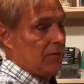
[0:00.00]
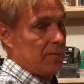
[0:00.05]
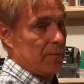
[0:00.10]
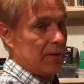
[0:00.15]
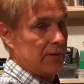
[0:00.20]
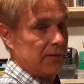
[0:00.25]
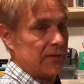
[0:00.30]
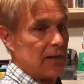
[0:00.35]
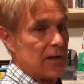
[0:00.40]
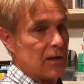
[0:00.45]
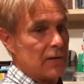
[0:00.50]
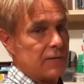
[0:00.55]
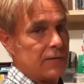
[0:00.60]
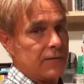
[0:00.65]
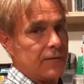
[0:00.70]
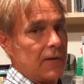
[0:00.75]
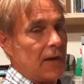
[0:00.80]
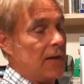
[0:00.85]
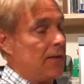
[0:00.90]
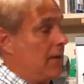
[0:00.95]
myself,
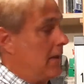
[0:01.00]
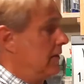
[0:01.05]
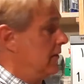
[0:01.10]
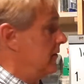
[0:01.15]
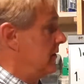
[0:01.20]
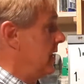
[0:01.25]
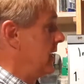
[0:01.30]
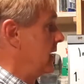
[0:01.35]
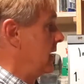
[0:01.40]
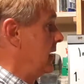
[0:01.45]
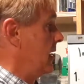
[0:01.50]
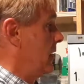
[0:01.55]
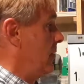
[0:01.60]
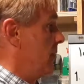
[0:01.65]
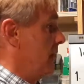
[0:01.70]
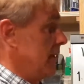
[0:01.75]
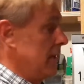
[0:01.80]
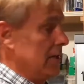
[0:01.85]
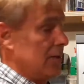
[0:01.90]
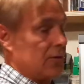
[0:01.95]
and then second, I
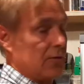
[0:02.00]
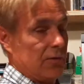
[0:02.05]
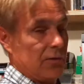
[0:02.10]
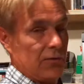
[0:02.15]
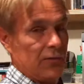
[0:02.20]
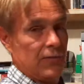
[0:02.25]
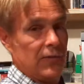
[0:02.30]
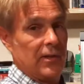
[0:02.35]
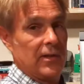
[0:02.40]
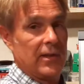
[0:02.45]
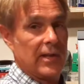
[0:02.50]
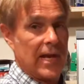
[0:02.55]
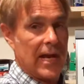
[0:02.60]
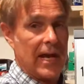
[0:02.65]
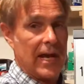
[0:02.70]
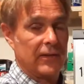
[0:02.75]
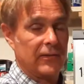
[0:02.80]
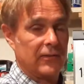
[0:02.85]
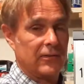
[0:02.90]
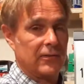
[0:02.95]
want to introduce the
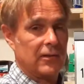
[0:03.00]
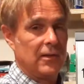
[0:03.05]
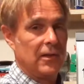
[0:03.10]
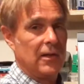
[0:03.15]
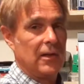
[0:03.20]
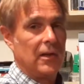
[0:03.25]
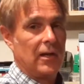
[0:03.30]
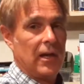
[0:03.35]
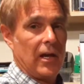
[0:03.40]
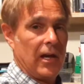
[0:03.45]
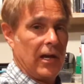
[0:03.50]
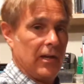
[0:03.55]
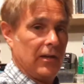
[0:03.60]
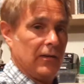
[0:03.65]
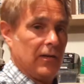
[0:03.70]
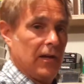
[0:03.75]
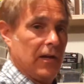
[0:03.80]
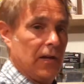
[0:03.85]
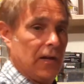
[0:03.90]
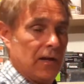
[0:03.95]
class
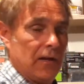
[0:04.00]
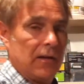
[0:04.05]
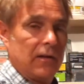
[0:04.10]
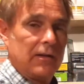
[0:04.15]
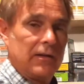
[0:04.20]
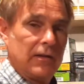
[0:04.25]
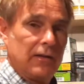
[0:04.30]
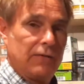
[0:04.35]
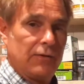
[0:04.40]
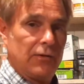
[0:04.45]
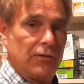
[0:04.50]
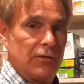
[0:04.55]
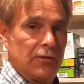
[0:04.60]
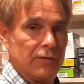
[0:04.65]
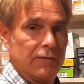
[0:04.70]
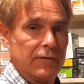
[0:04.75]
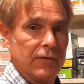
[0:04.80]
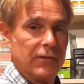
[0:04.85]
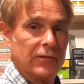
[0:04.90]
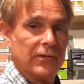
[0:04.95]
and give you your
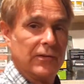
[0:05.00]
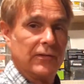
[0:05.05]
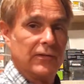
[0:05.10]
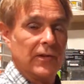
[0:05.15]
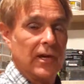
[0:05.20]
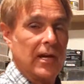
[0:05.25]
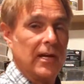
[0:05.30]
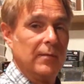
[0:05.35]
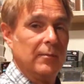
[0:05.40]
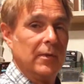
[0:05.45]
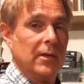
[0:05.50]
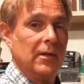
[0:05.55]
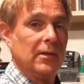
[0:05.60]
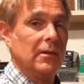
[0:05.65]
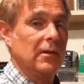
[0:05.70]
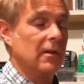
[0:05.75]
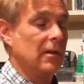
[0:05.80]
first assignment.